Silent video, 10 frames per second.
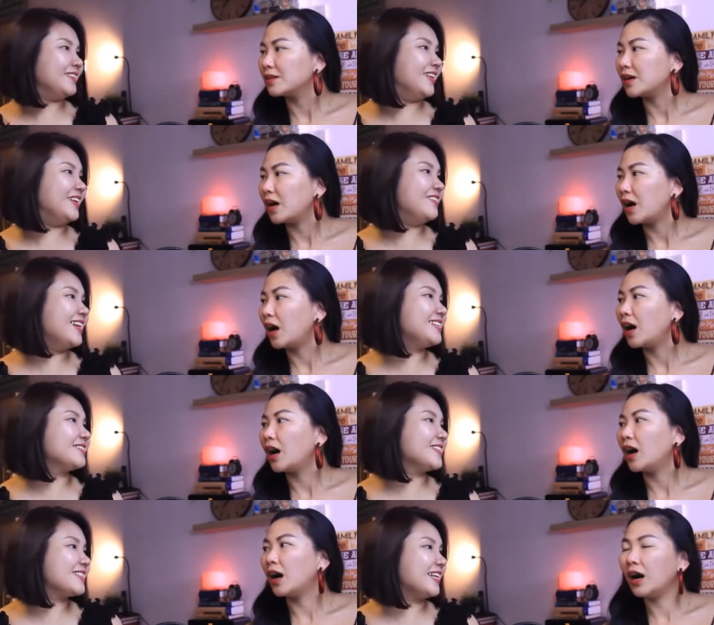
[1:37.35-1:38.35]
Speaker 1: when he realized it
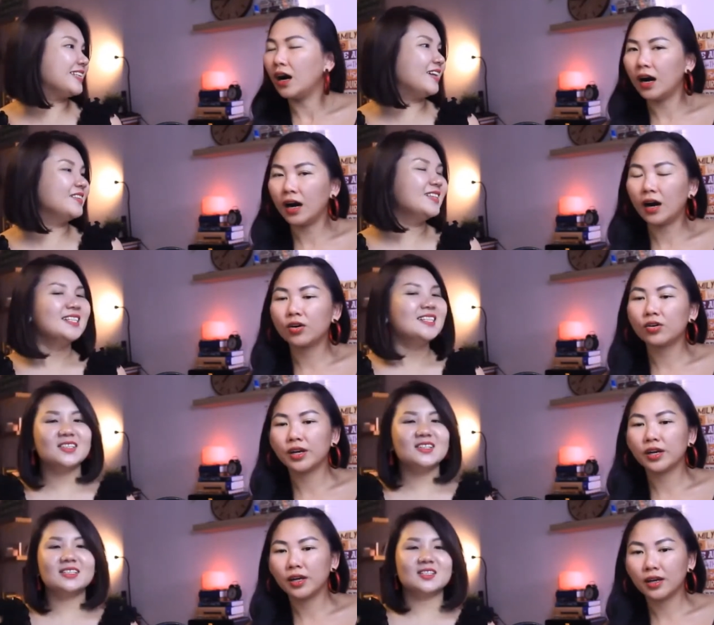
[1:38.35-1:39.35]
was set up. Ah, okay.
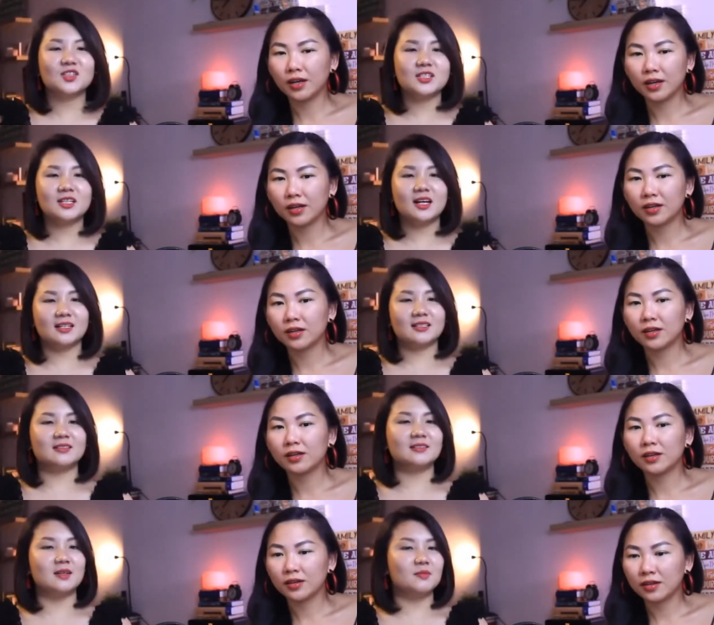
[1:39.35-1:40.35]
So it's a shit lah. The,
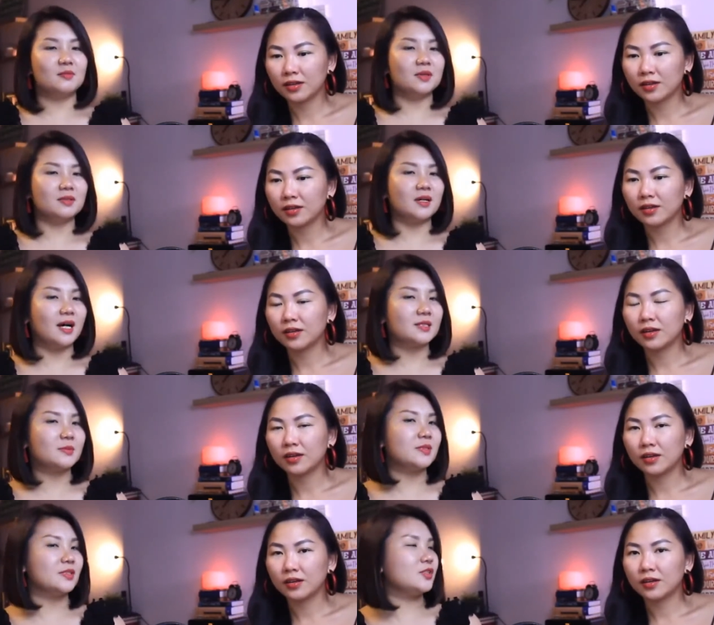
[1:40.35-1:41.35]
the, the
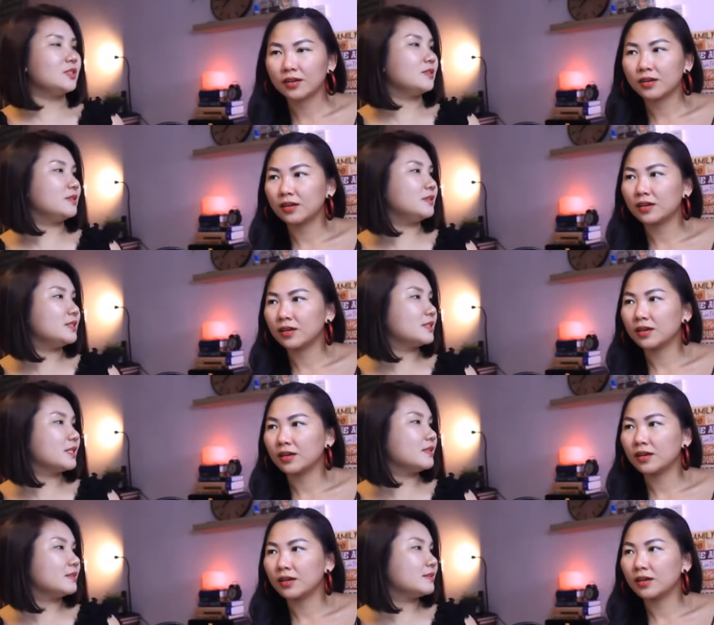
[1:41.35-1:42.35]
husband is a shit
Speaker 2: in this
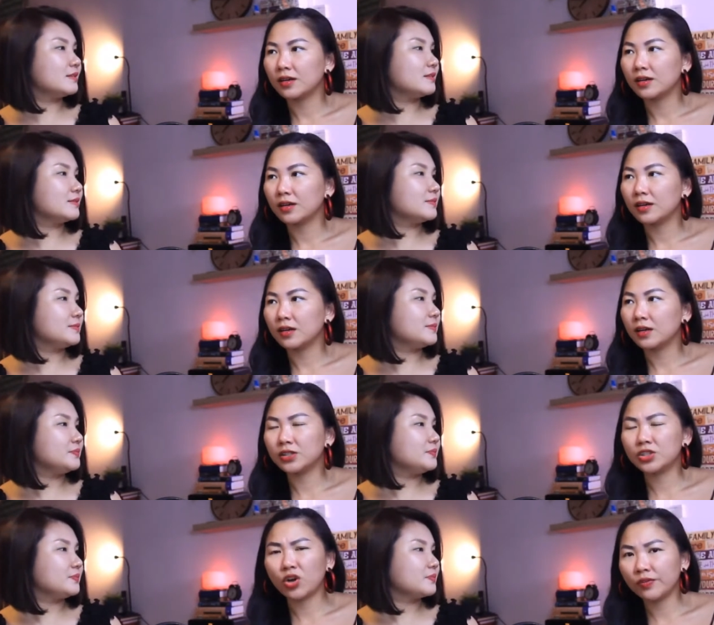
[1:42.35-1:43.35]
case.
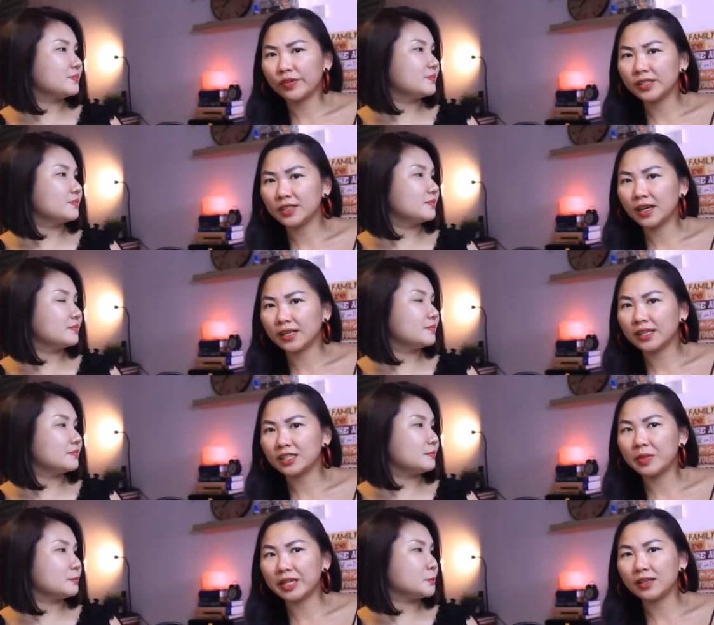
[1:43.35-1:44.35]
It's obvious. Uh. It's
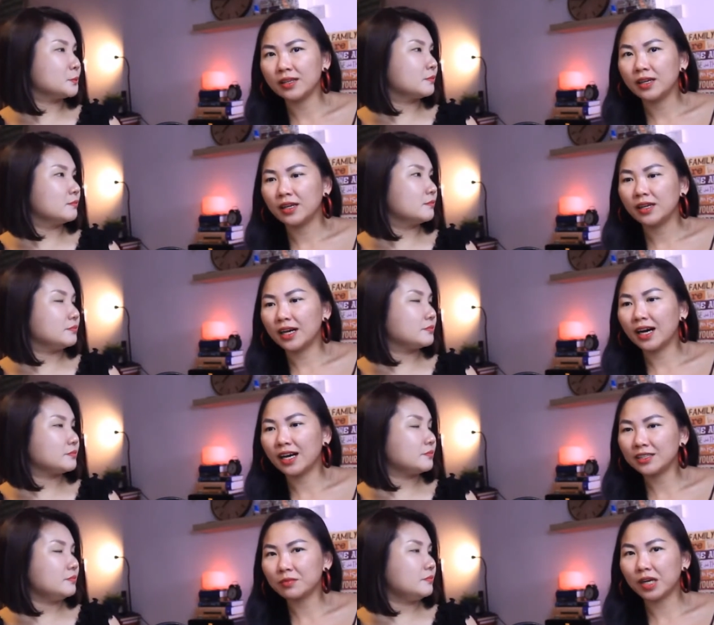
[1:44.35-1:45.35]
mean the
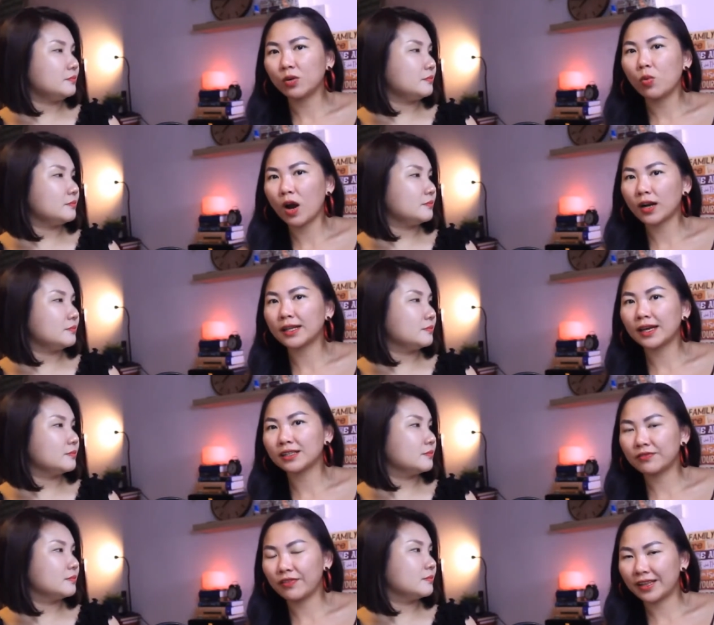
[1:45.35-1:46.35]
husband want that
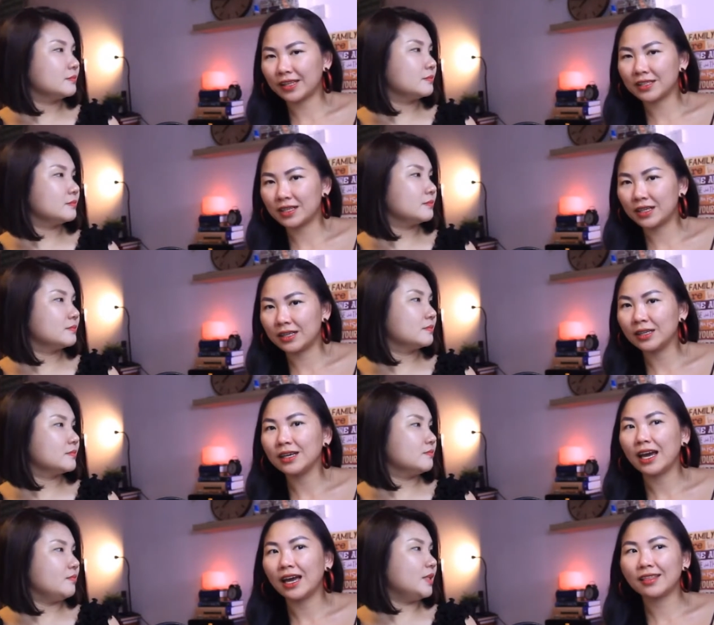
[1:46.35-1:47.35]
fantasy
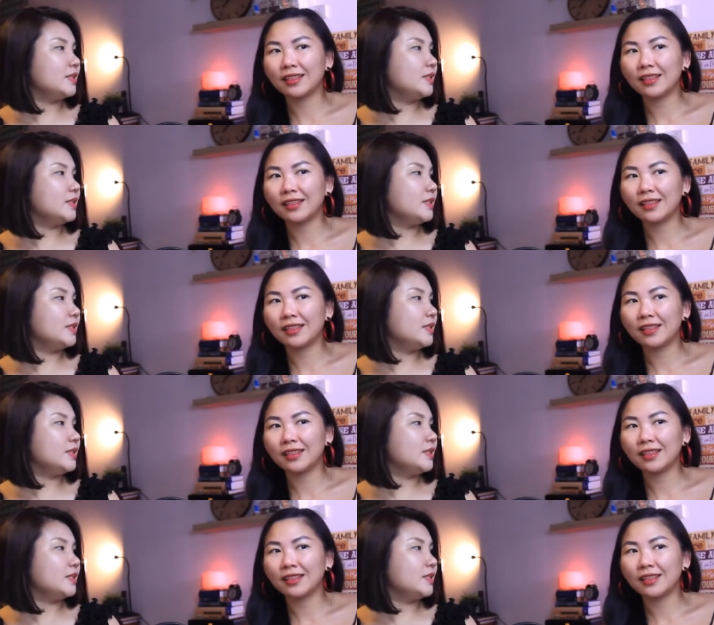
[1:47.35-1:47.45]
but he